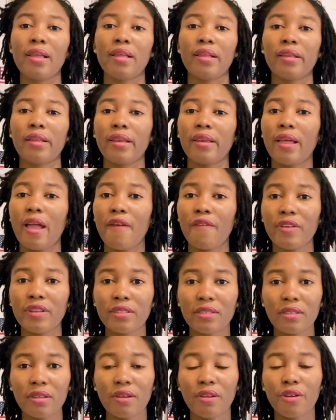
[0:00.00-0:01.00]
the
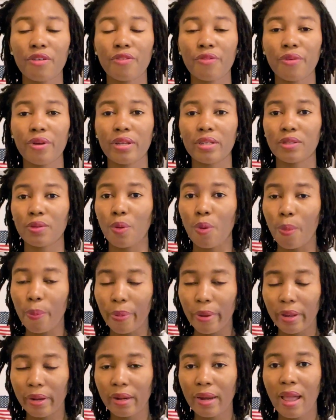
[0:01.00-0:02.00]
diversity lottery is
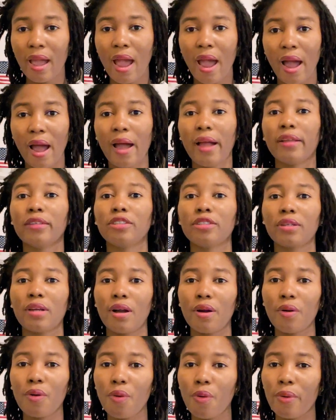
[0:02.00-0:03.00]
open and you
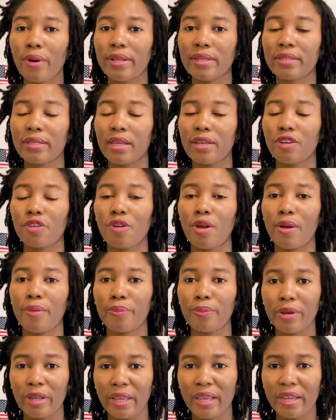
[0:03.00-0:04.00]
can go and send your
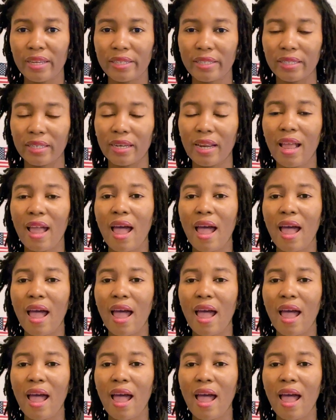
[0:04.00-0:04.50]
application.